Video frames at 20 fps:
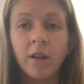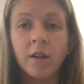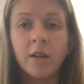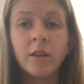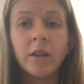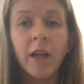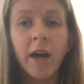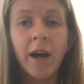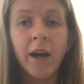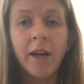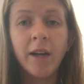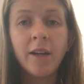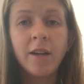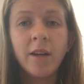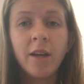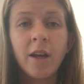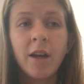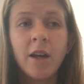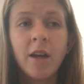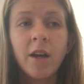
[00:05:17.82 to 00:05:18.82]
line
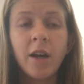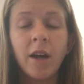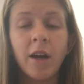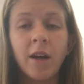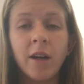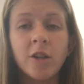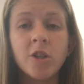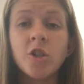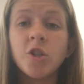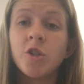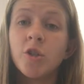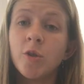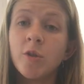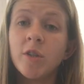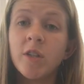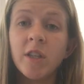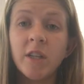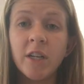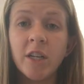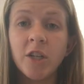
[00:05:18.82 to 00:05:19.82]
just due
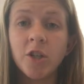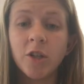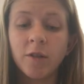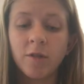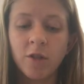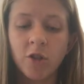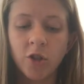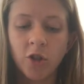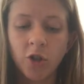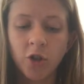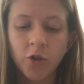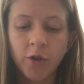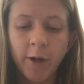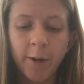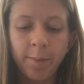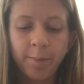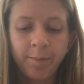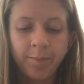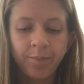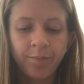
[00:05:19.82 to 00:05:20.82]
to the nature of the surgery.